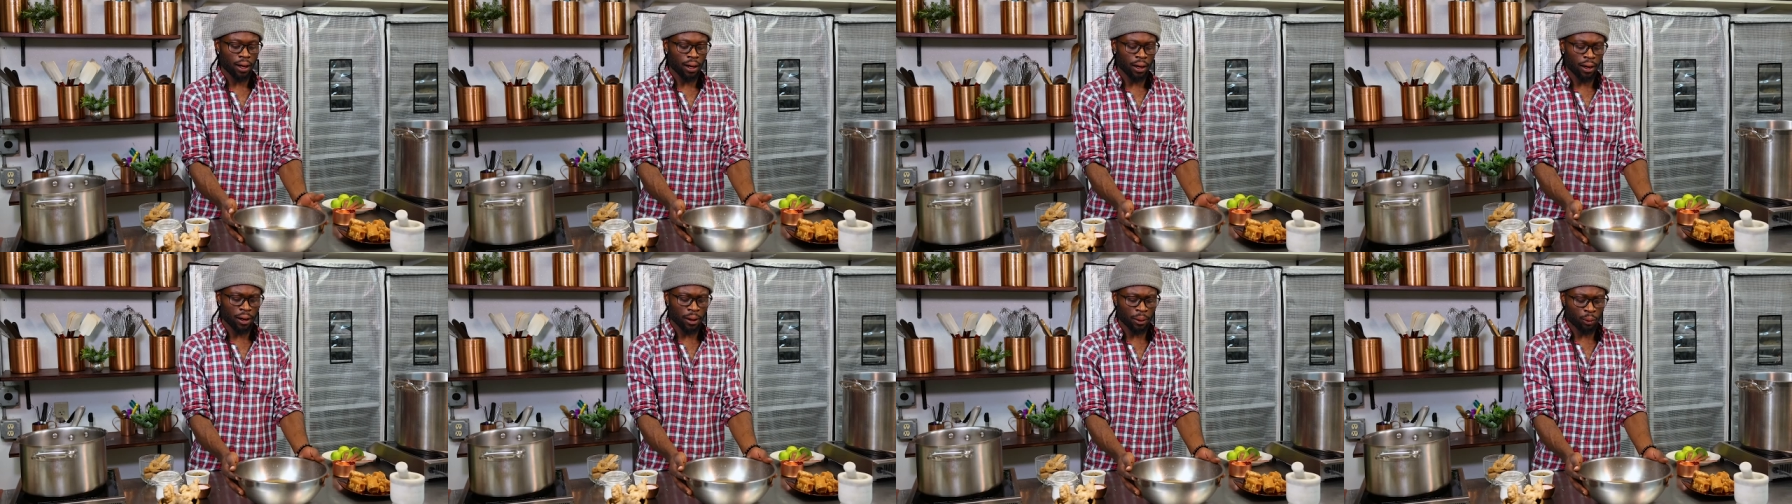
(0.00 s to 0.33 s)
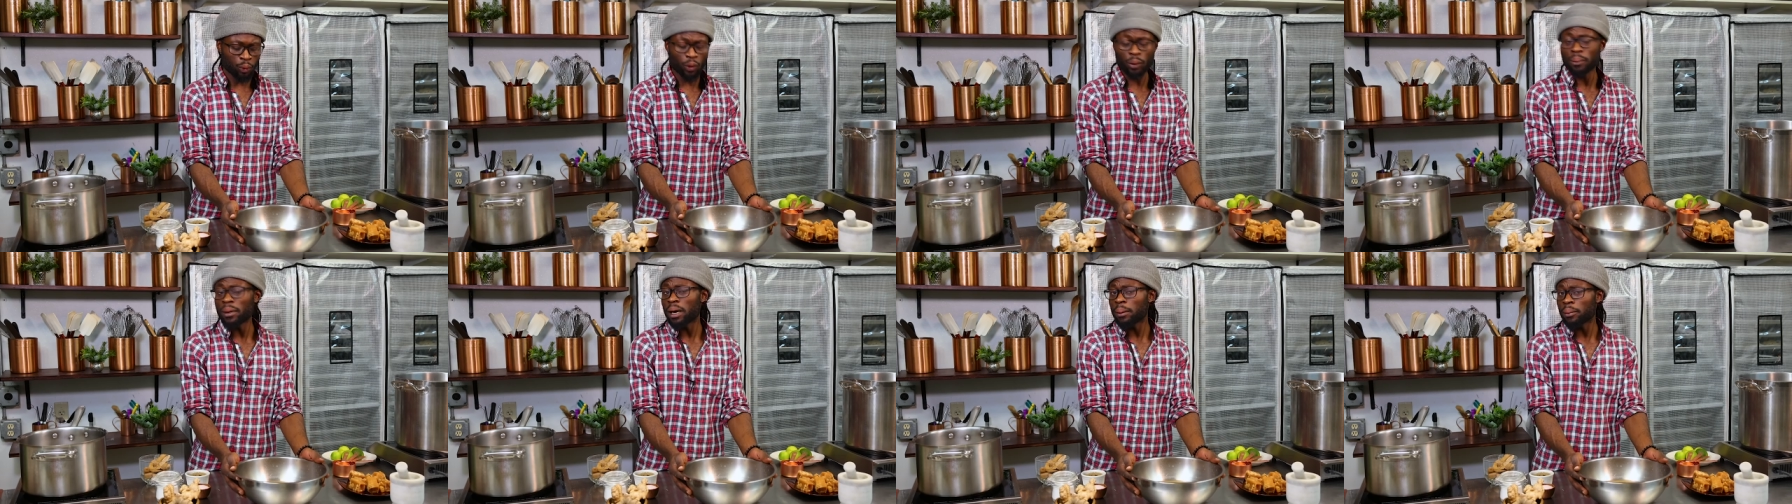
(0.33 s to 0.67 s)

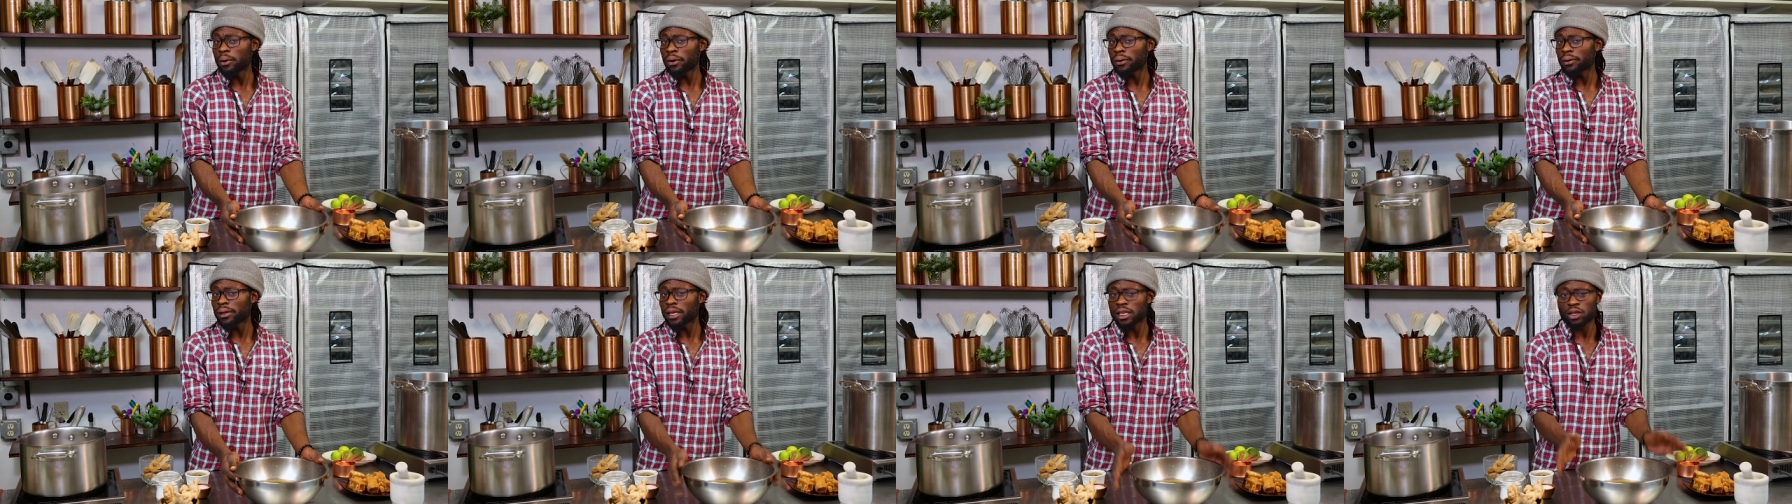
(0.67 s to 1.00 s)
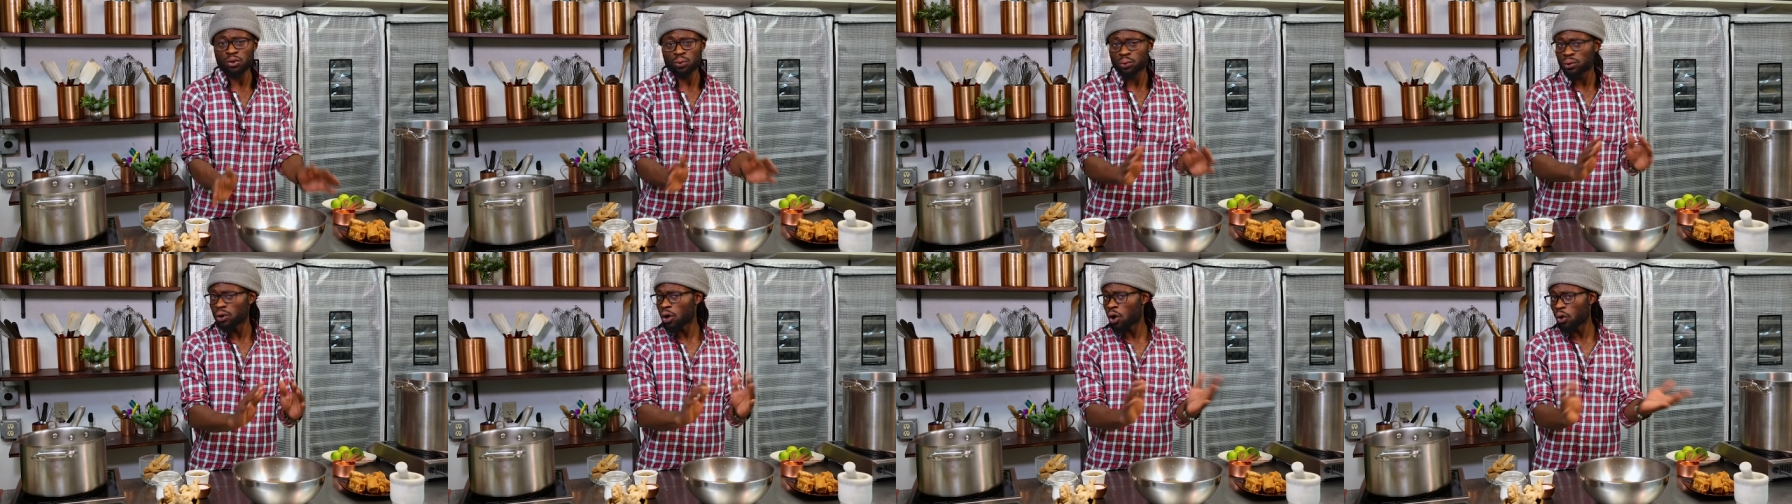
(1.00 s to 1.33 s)
Um, remember,
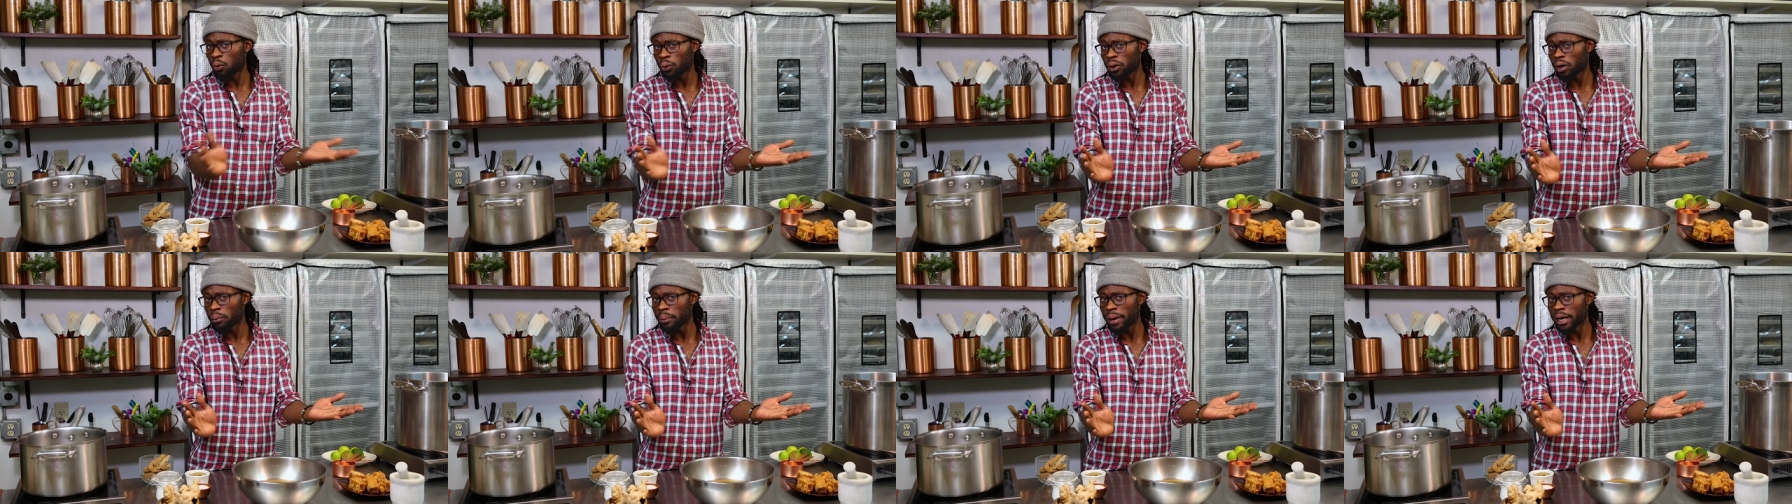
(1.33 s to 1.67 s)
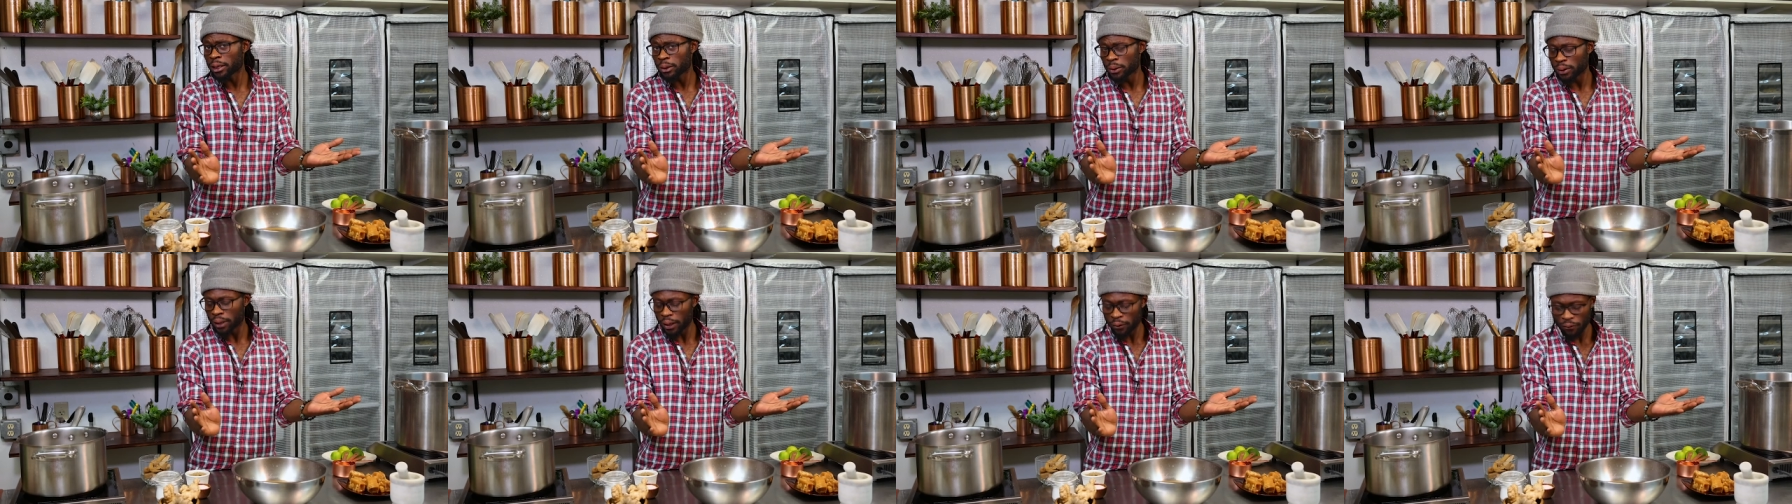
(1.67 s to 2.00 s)
there's no real
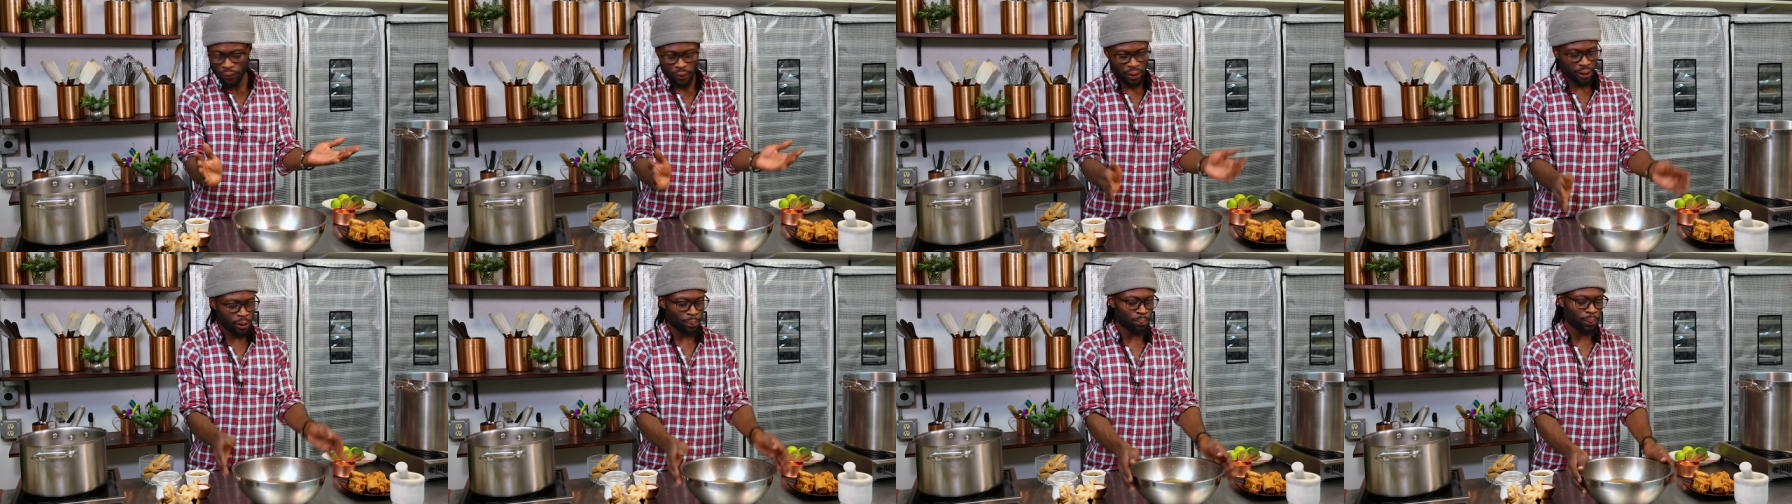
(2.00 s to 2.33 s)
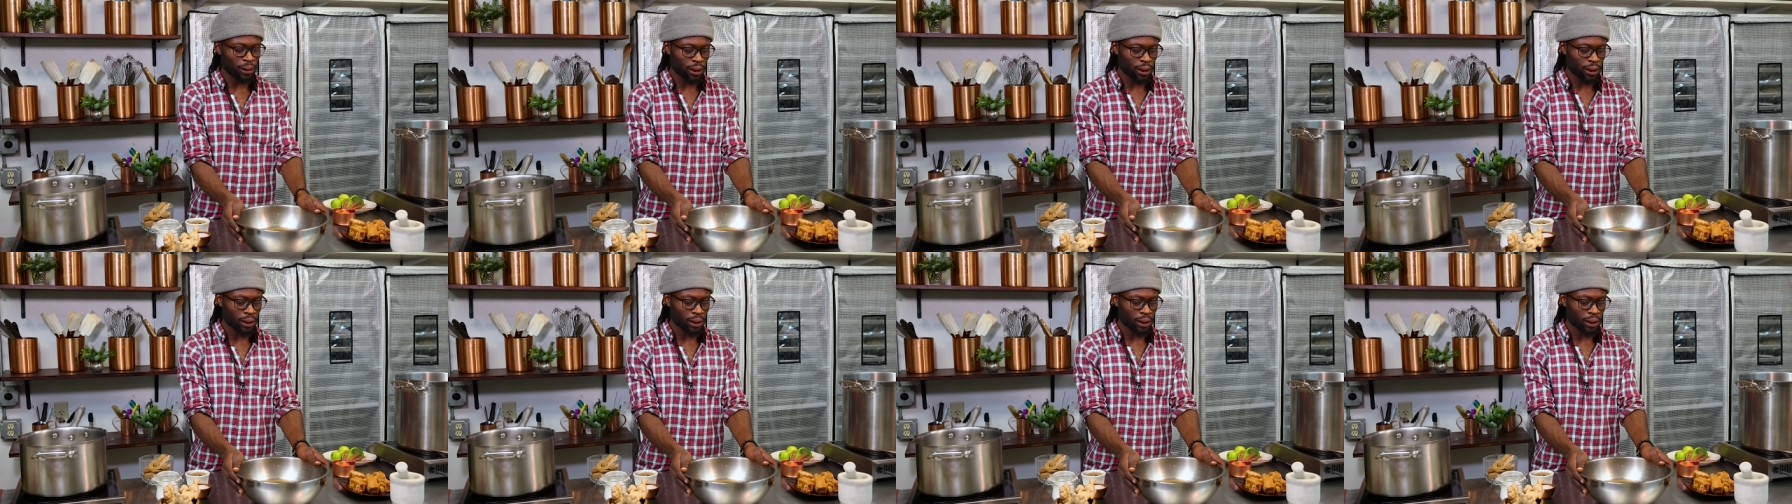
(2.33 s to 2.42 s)
major difference